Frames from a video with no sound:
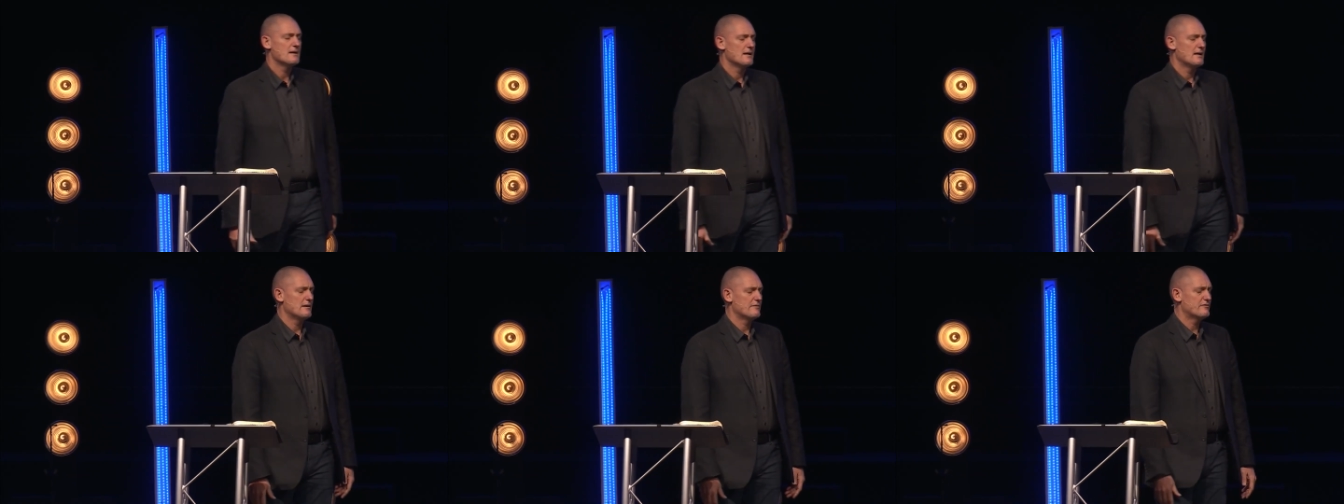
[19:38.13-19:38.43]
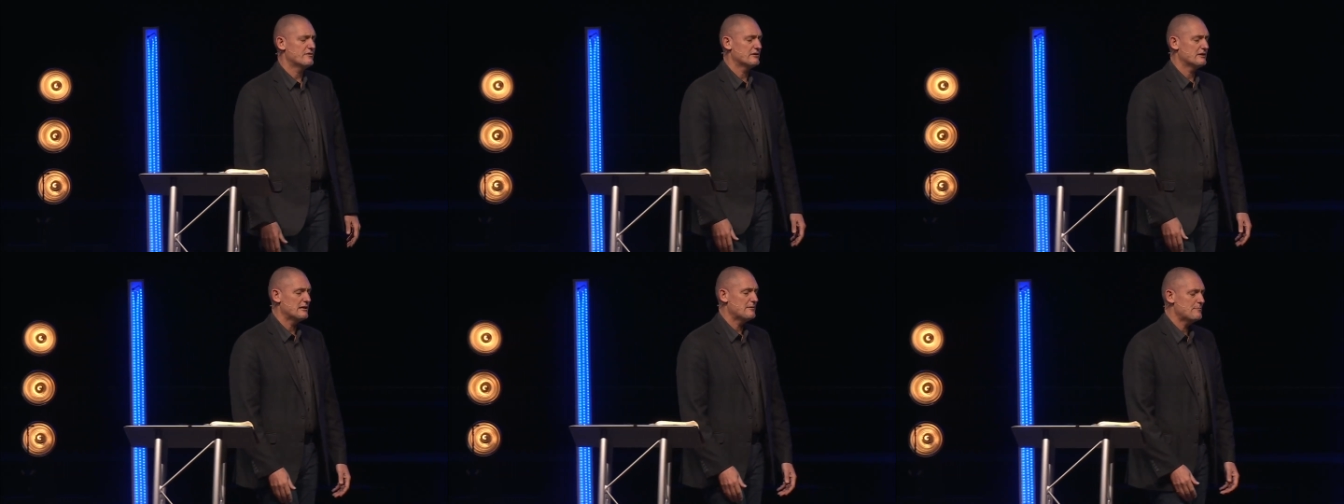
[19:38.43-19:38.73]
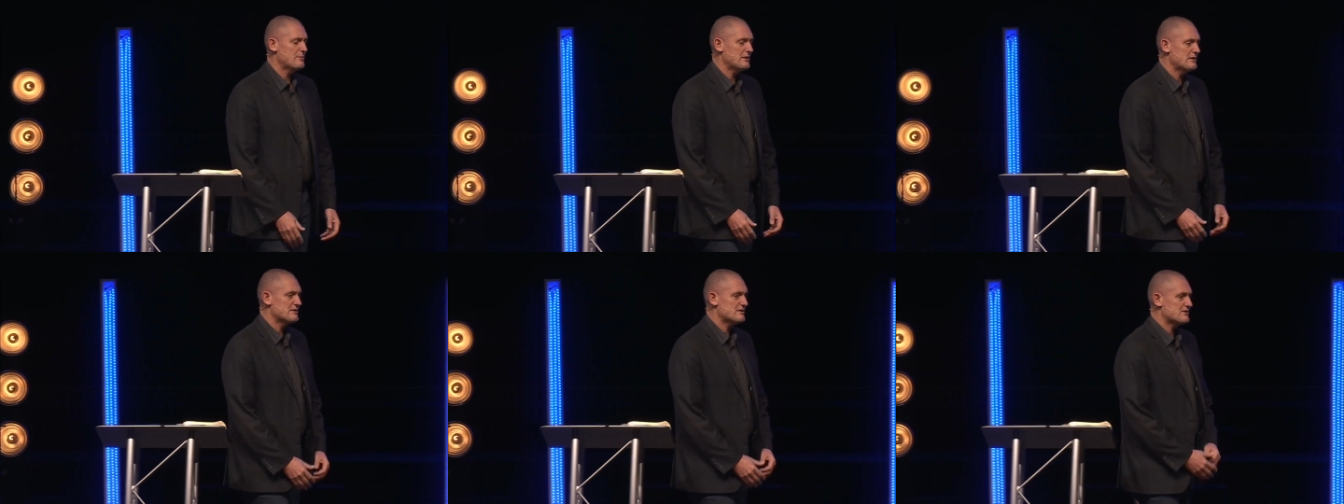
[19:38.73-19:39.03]
In
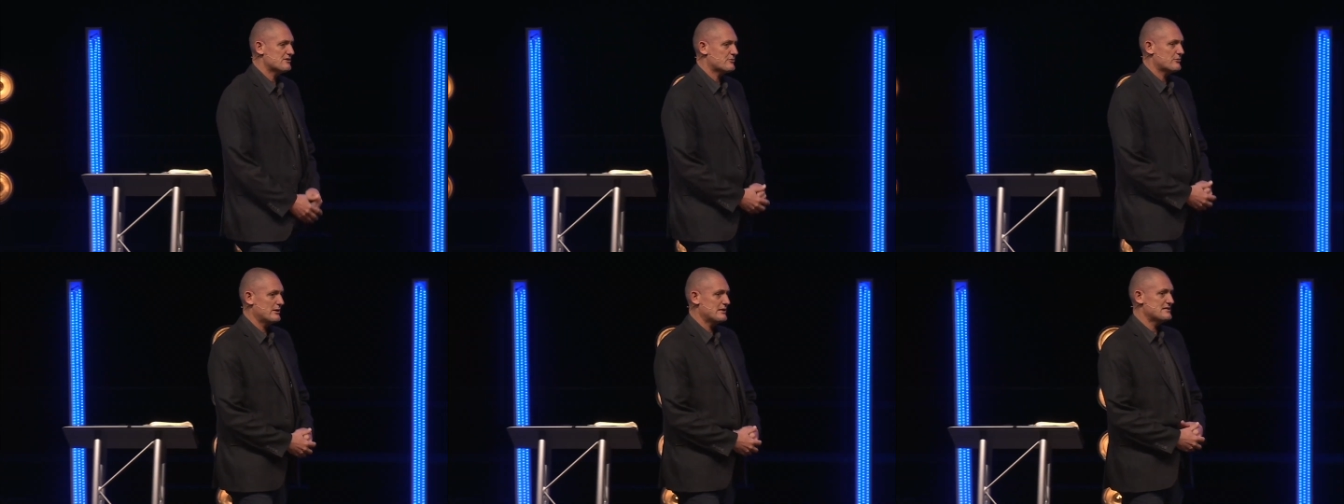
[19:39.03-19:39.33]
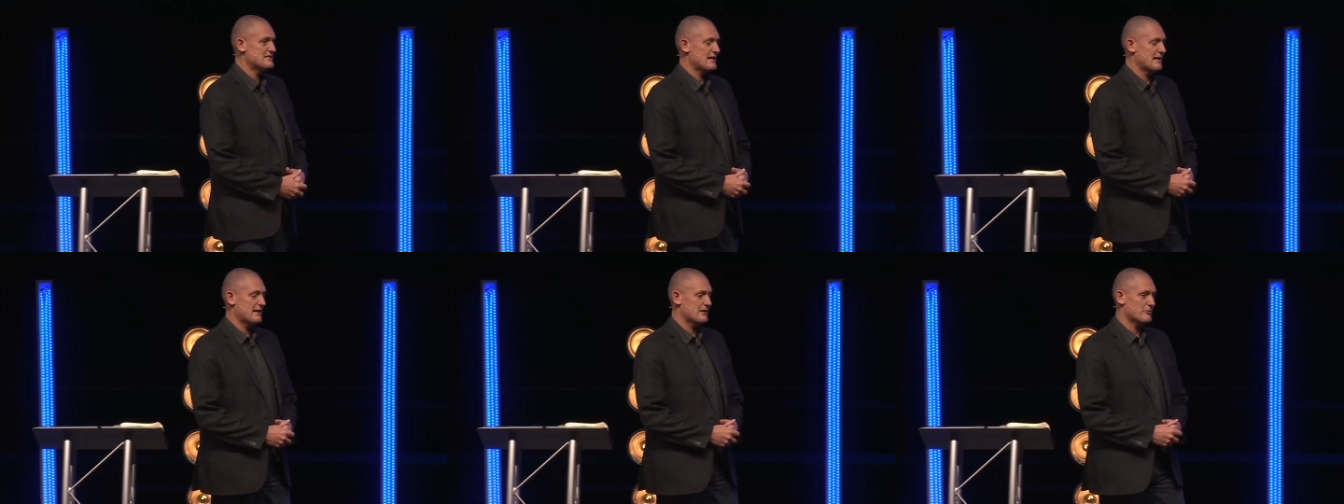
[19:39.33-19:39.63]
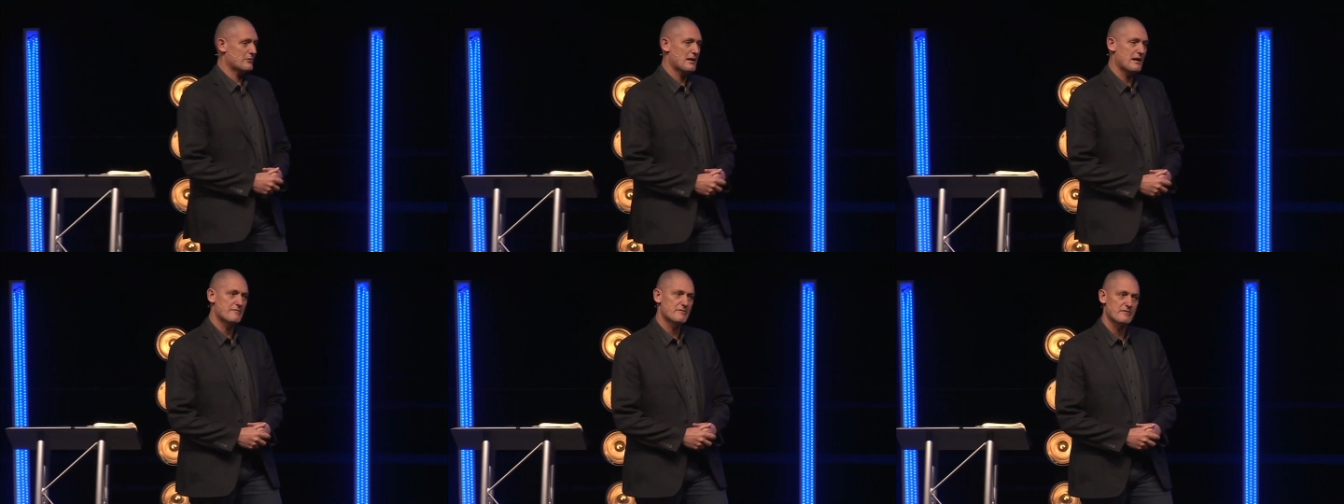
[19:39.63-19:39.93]
Philippians 3:10,
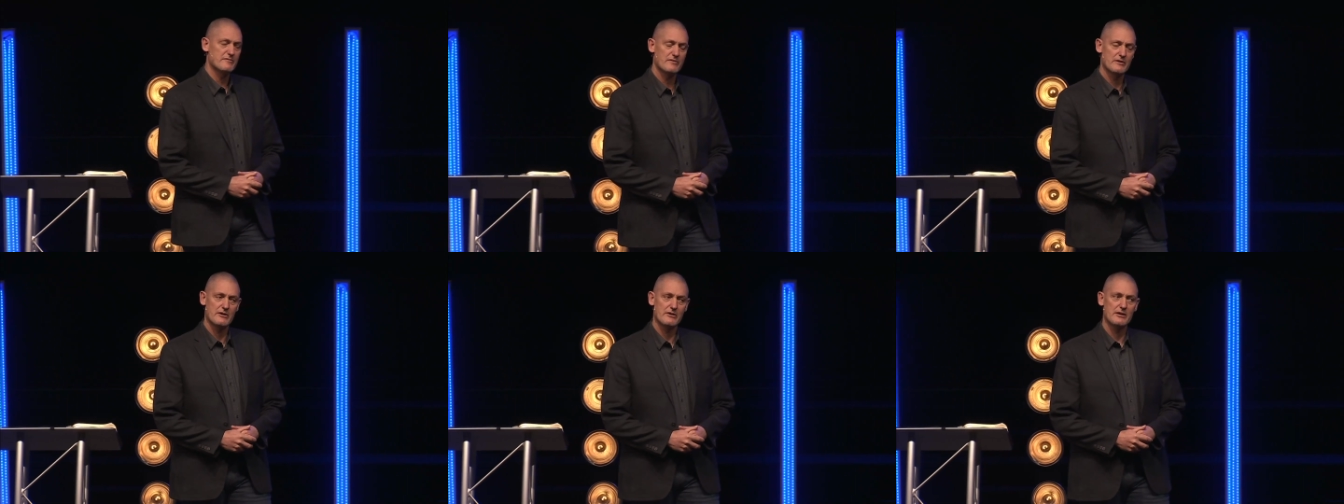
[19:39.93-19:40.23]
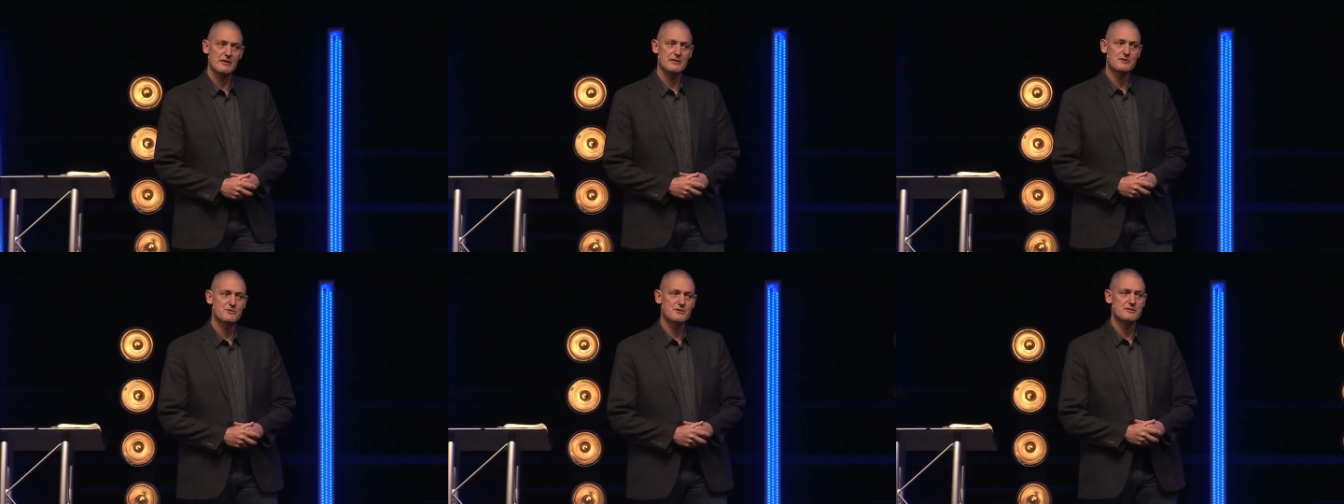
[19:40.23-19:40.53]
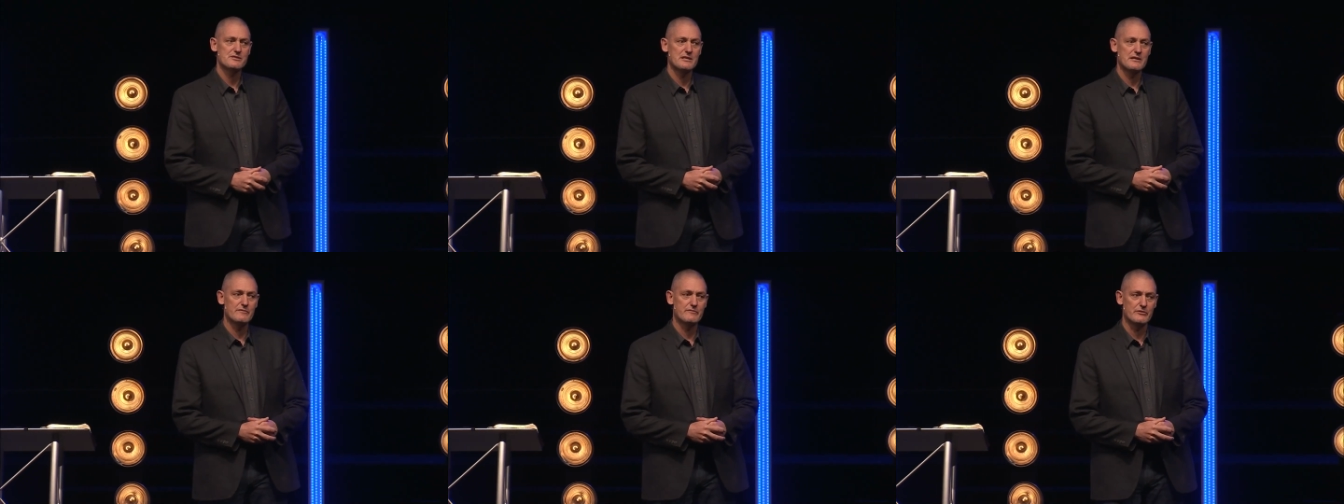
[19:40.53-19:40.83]
we have a very
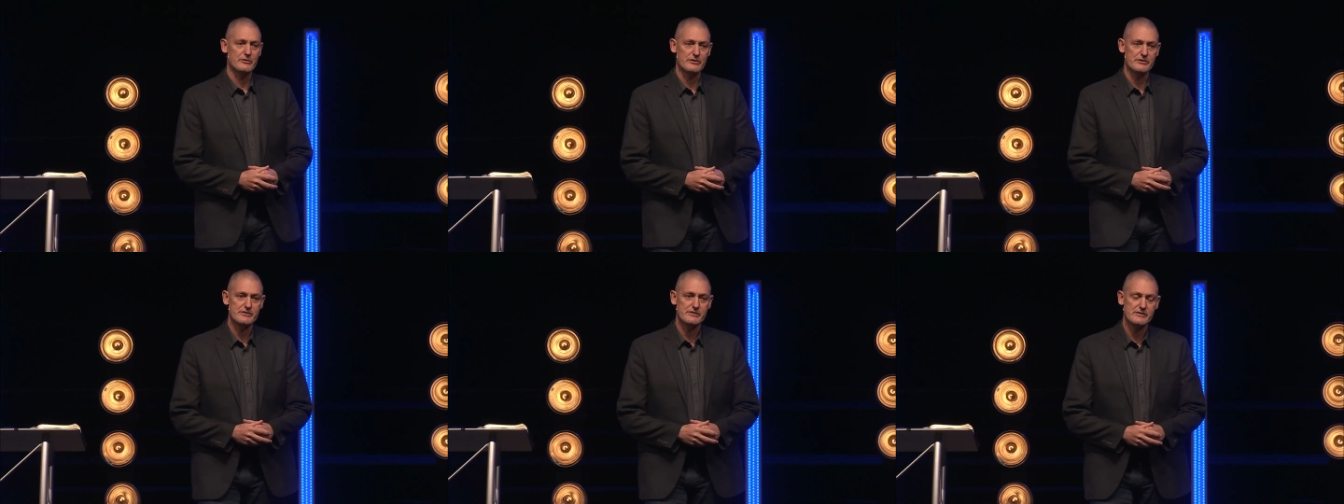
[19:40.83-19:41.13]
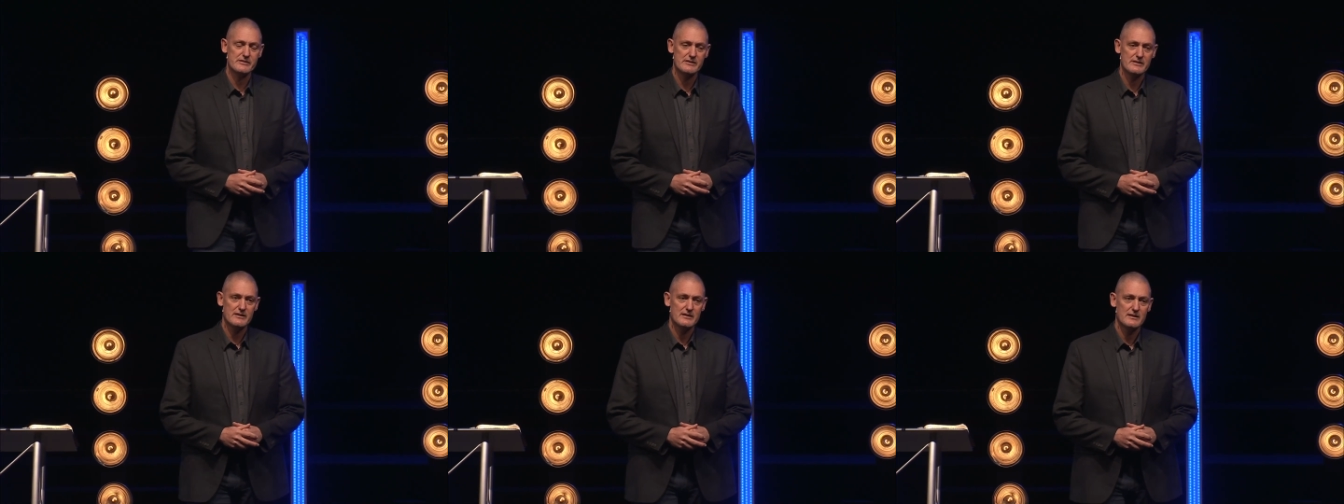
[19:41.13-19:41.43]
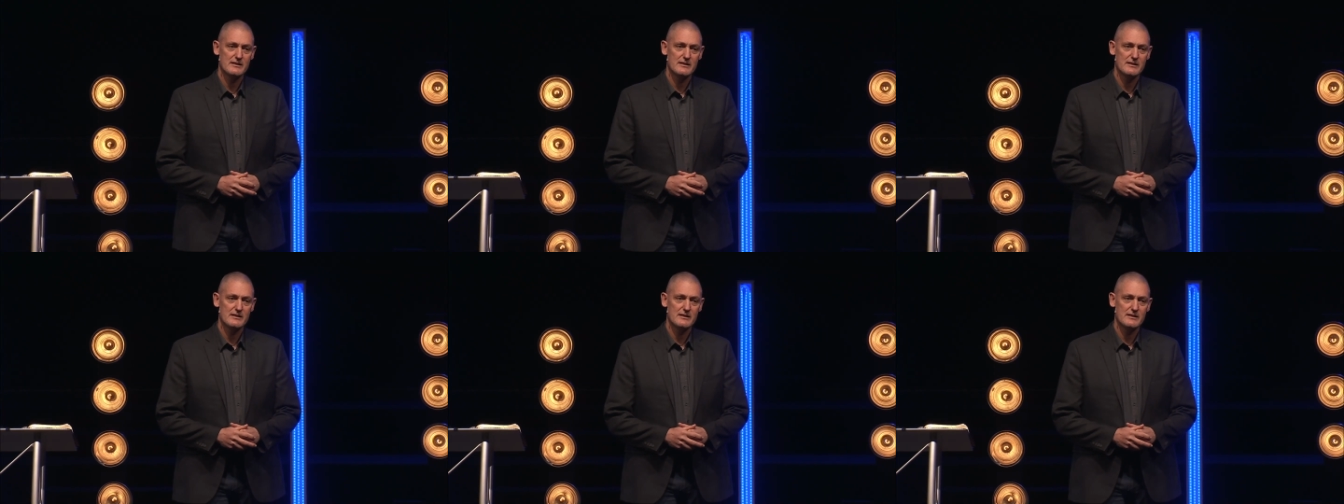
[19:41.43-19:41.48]
interesting verse